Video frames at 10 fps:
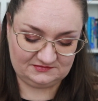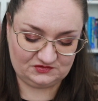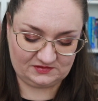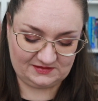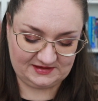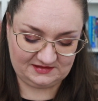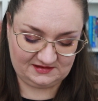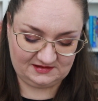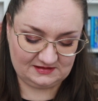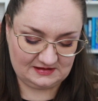talking about the
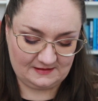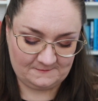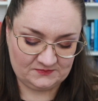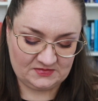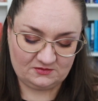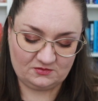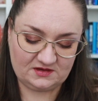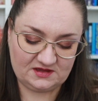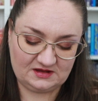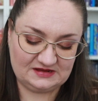card. What
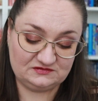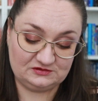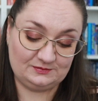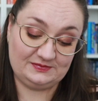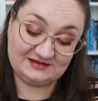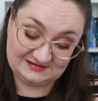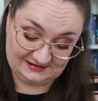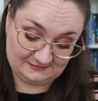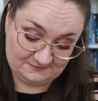can I do better?